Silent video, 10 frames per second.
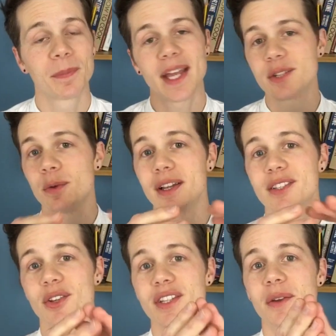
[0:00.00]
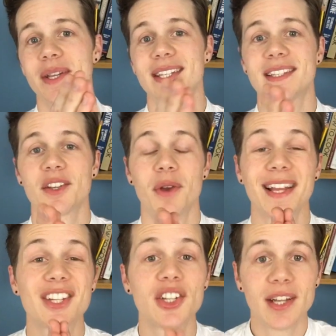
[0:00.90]
That's why it's not so easy to
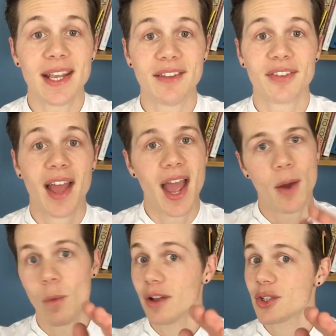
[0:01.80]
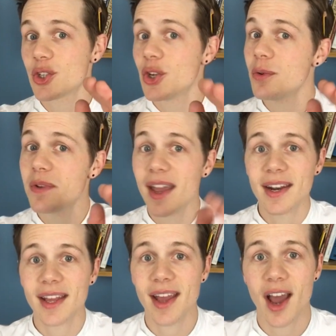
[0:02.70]
achieve. And once you
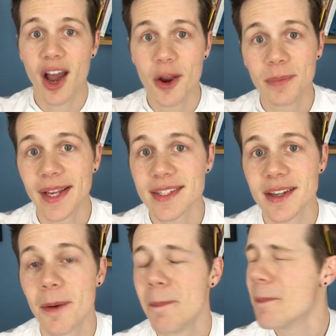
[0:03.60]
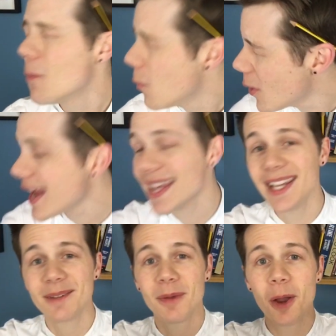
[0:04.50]
get it at home, that's a
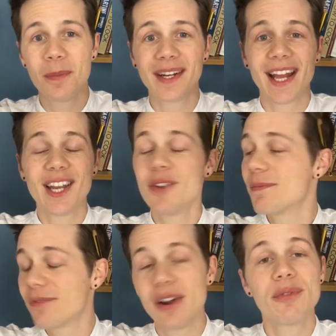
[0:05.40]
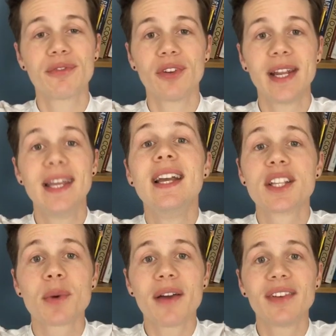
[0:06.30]
wicked moment. And you feel free
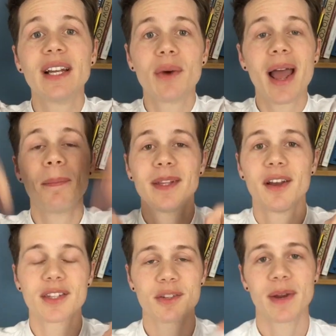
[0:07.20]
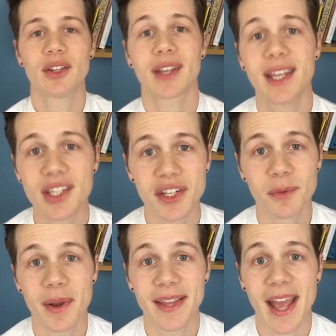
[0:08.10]
to have a little happy dance around your
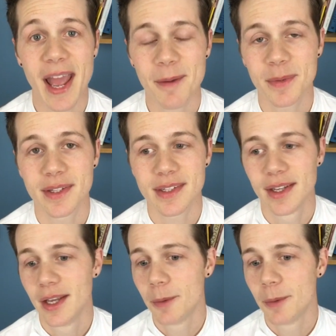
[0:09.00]
kitchen when that happens.